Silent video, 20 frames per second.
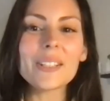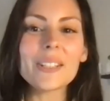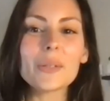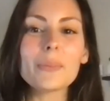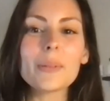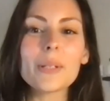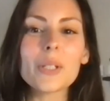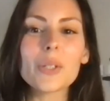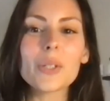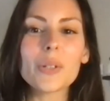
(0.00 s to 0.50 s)
so
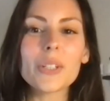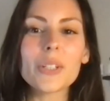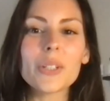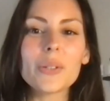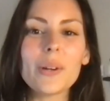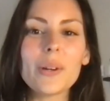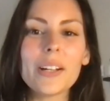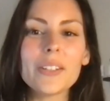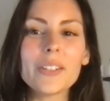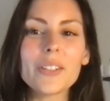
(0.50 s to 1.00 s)
be sure
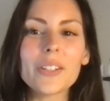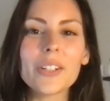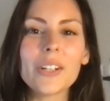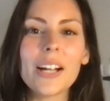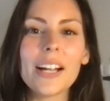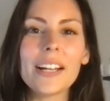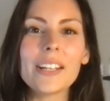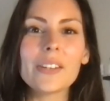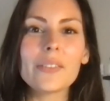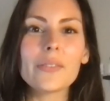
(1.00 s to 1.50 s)
to enter
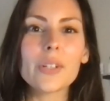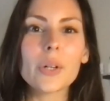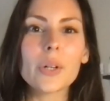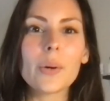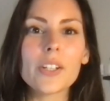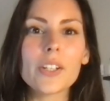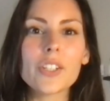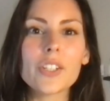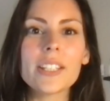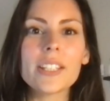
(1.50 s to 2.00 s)
any of your
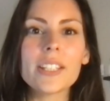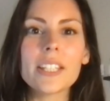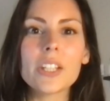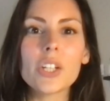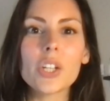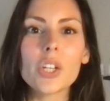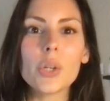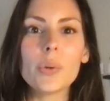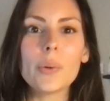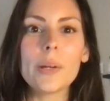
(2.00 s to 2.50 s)
questions in the
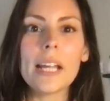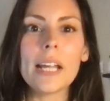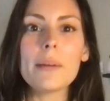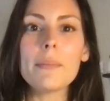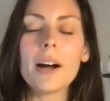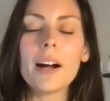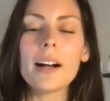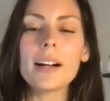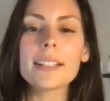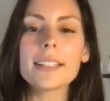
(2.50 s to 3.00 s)
Q&A
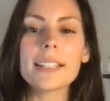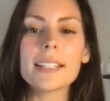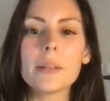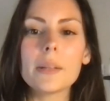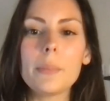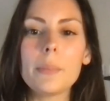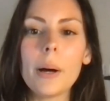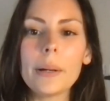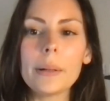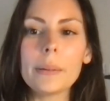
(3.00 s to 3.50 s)
box at the
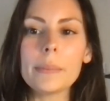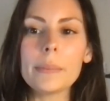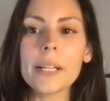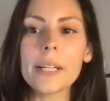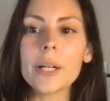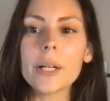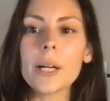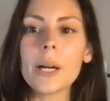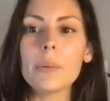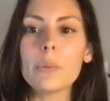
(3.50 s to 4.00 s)
bottom
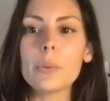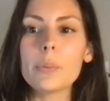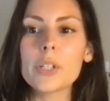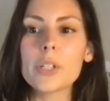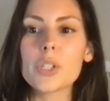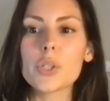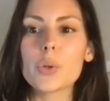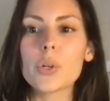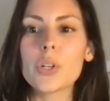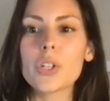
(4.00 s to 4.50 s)
here, and we'll be
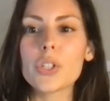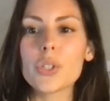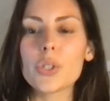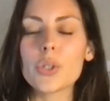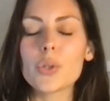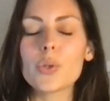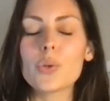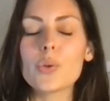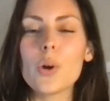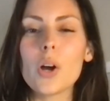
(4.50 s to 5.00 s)
sure
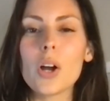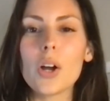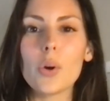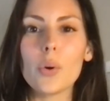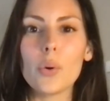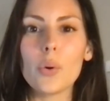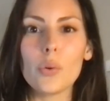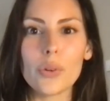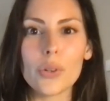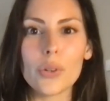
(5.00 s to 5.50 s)
to
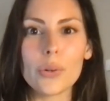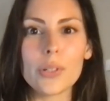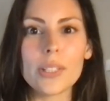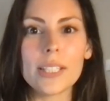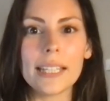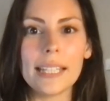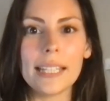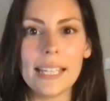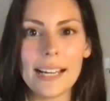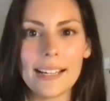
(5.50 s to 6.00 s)
go over those
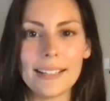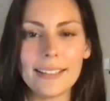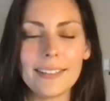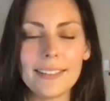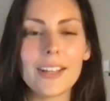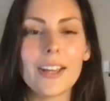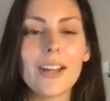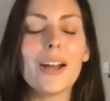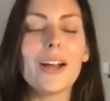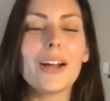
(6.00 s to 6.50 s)
at the end.
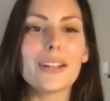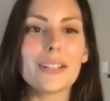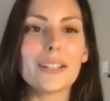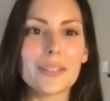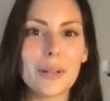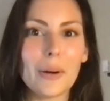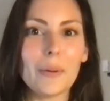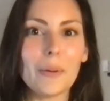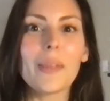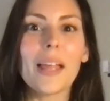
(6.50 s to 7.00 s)

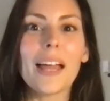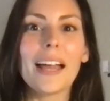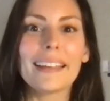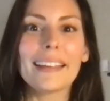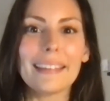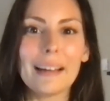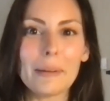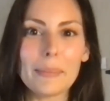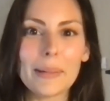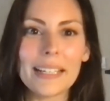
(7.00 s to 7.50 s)
So,
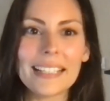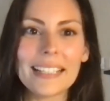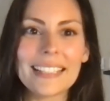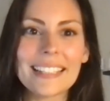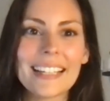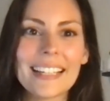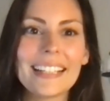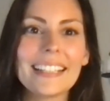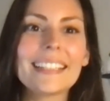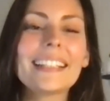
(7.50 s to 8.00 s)
that being
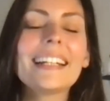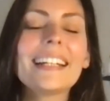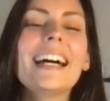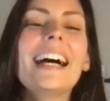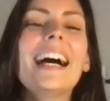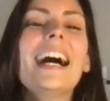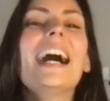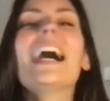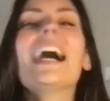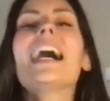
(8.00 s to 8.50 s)
said,
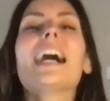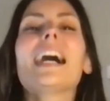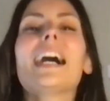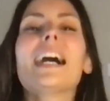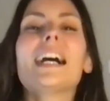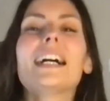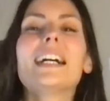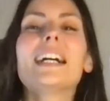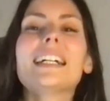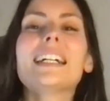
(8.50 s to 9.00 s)

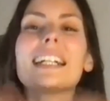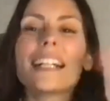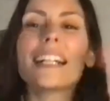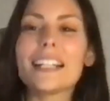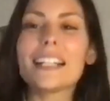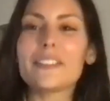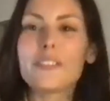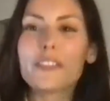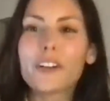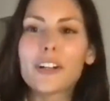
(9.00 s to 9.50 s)
uh,
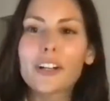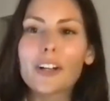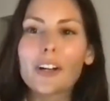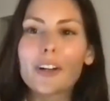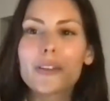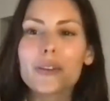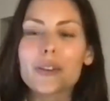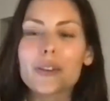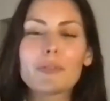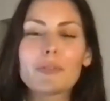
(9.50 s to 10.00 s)
for
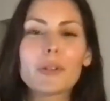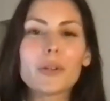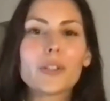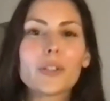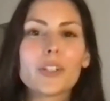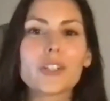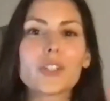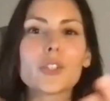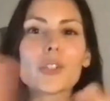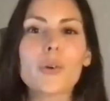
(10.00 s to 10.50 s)
those of you who
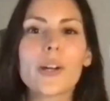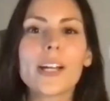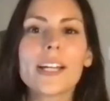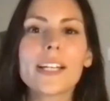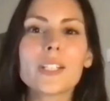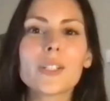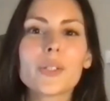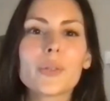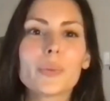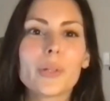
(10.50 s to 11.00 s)
just
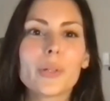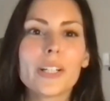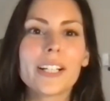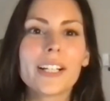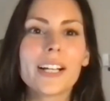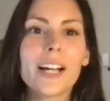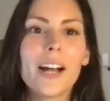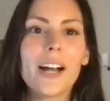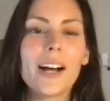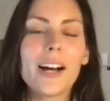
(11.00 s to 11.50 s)
joined,
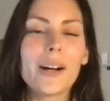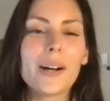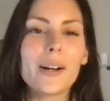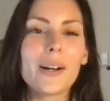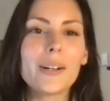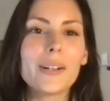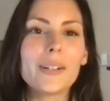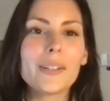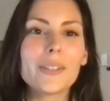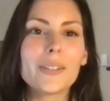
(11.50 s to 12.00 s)
we're
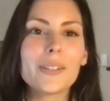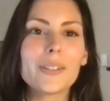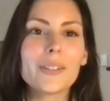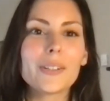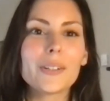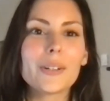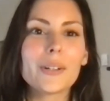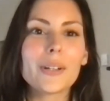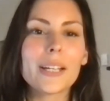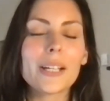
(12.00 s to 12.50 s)
uh,
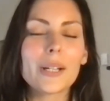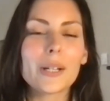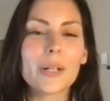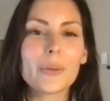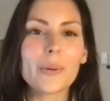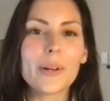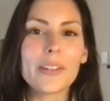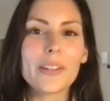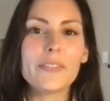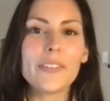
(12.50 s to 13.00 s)
here
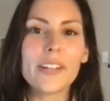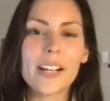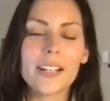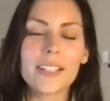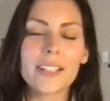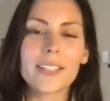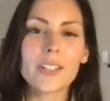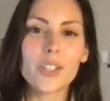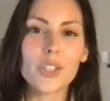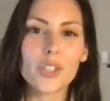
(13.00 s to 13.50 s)
with
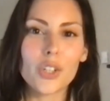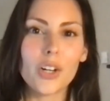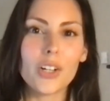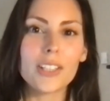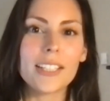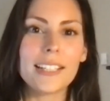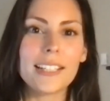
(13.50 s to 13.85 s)
Vikas Kaushal